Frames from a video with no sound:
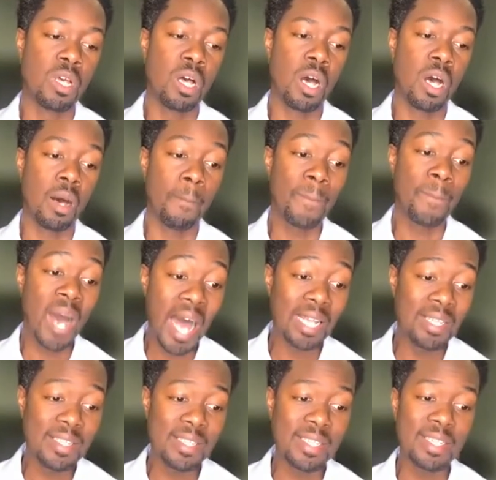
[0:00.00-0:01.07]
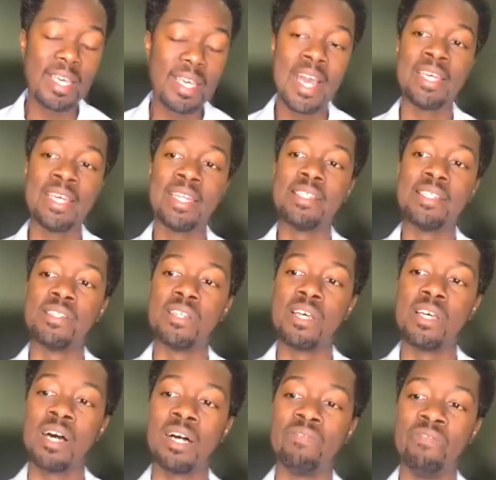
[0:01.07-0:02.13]
uh, policy, and it is
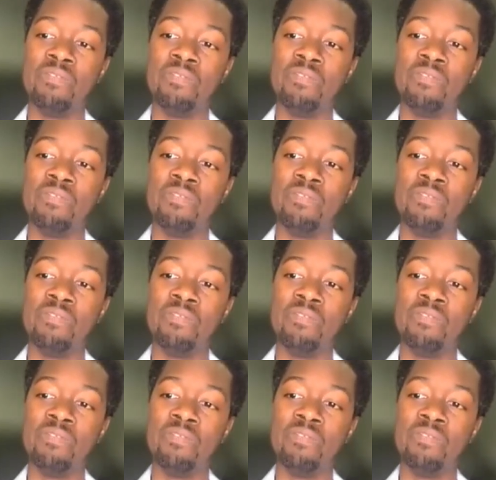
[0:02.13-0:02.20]
a